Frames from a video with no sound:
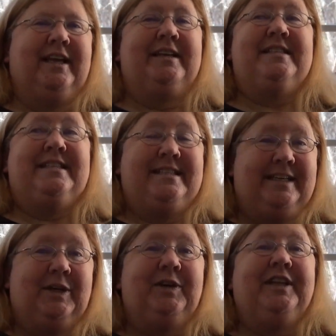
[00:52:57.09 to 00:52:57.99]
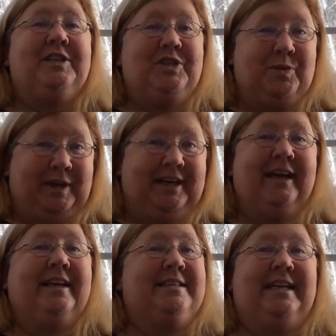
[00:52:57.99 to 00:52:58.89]
It mm-hmm. is still it is
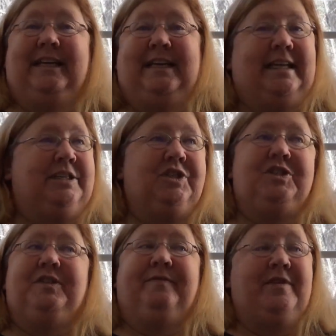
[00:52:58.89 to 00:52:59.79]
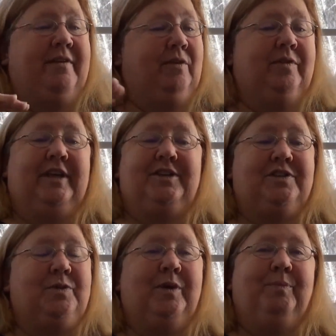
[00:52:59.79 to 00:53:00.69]
2019, and they just have never they
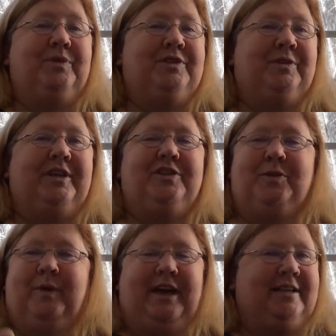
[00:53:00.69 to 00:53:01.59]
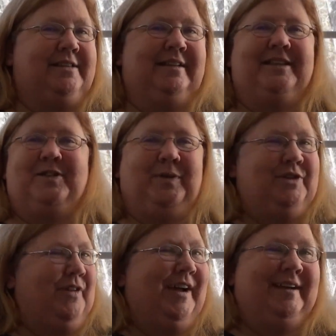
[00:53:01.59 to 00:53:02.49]
just quit they just quit asking they just quit
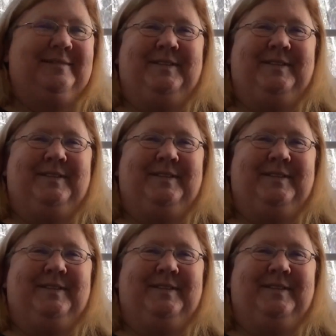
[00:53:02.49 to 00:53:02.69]
mm-hmm. trying.